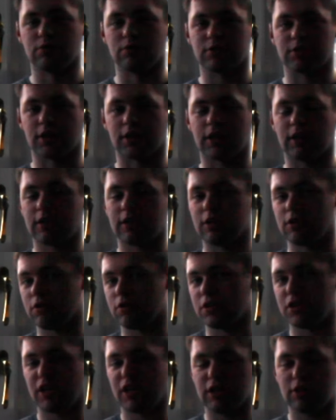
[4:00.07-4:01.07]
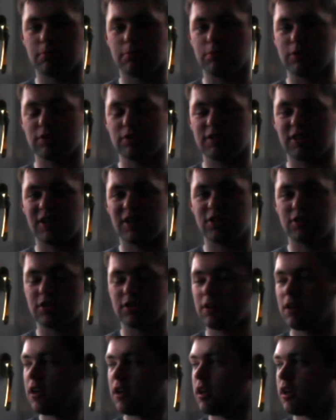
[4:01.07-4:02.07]
looks like, the Edinburgh
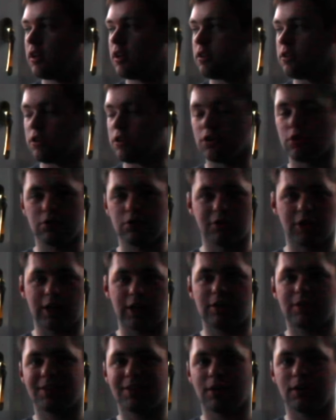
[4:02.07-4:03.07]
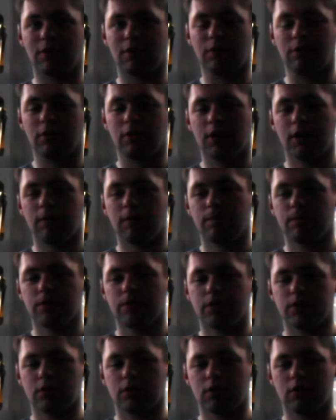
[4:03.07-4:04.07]
station. No, like the
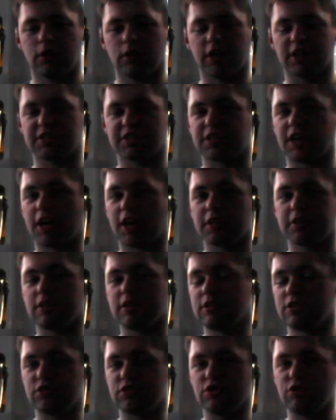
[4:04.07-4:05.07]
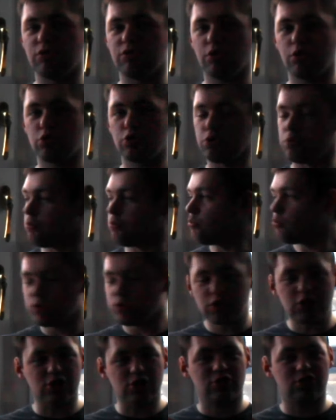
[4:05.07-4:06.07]
Asgardians' new home,
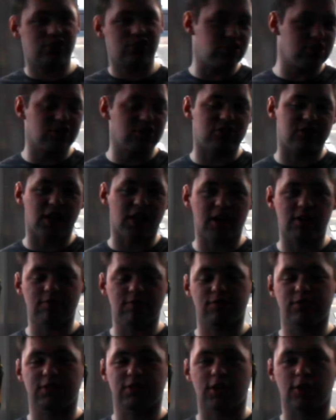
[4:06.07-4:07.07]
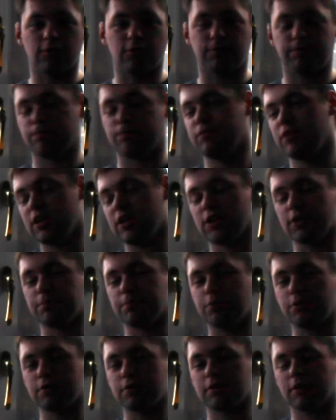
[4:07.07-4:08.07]
which is just down south near the
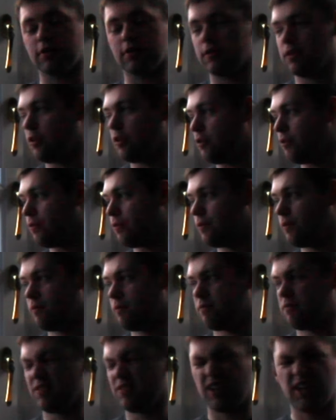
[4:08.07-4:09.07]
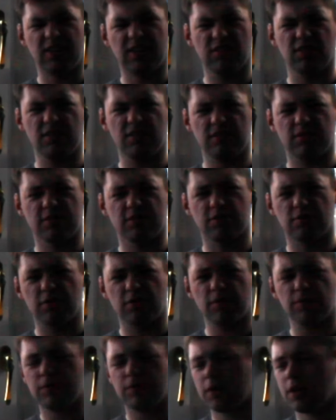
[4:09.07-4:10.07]
border of England,
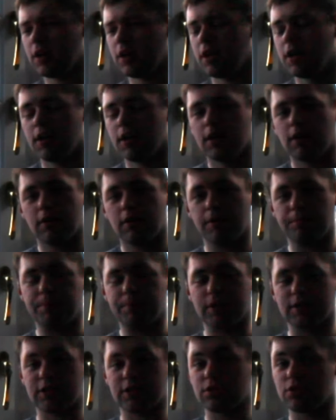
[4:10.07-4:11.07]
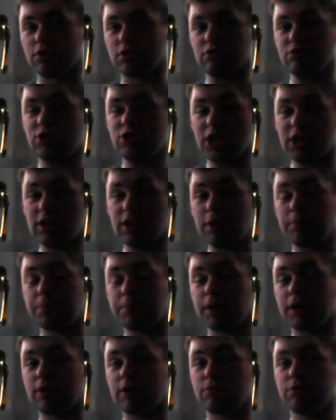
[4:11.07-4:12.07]
sort of. But it's a long journey,
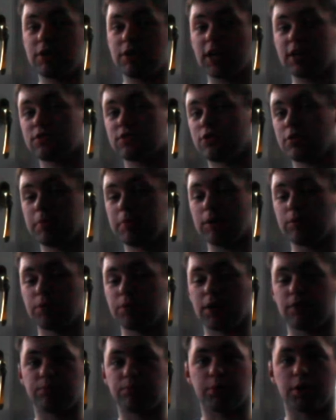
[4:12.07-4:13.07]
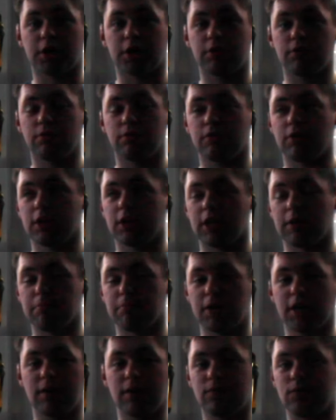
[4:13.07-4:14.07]
but it would actually be worthwhile, in
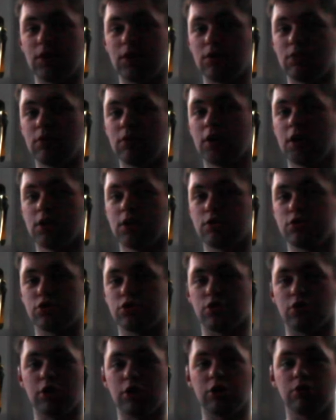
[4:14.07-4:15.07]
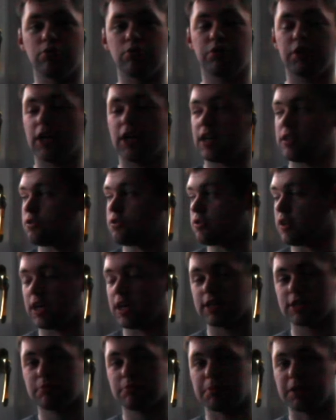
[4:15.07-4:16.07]
my view, to show you the actual
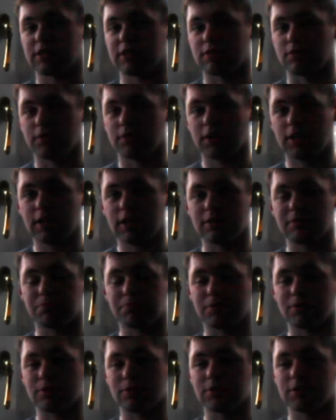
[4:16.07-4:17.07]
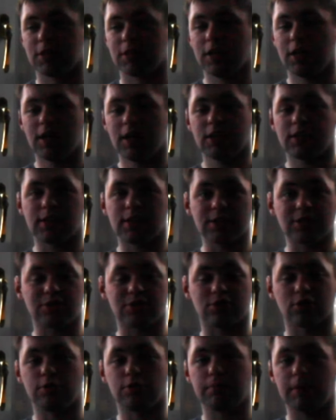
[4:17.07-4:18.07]
aspects of it is, because there's
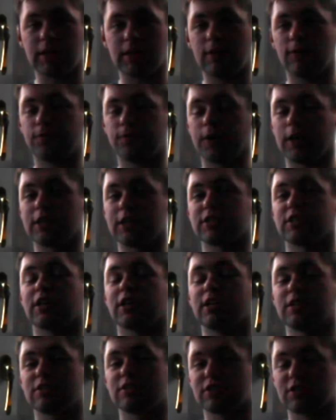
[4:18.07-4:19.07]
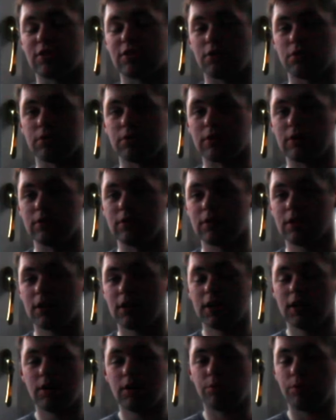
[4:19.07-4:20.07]
so many things in Scotland
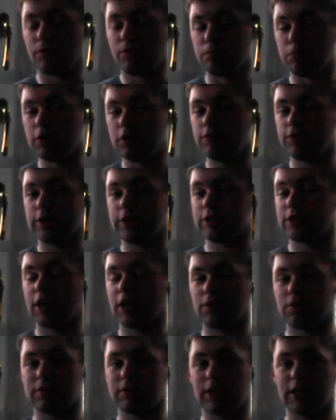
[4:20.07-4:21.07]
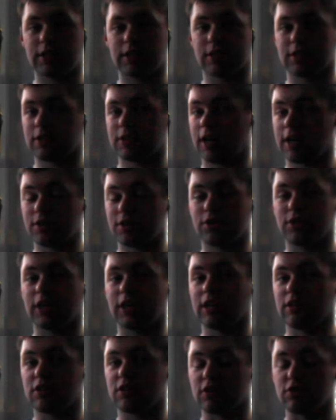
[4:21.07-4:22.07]
with movies nowadays that's actually
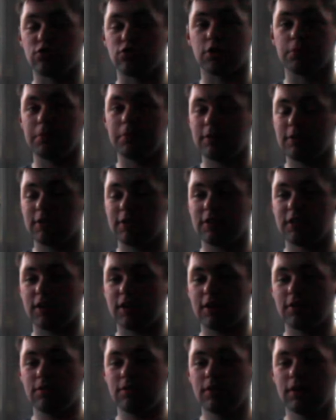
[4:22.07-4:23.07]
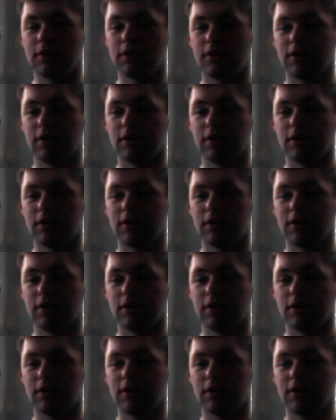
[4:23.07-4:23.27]
getting contributed now,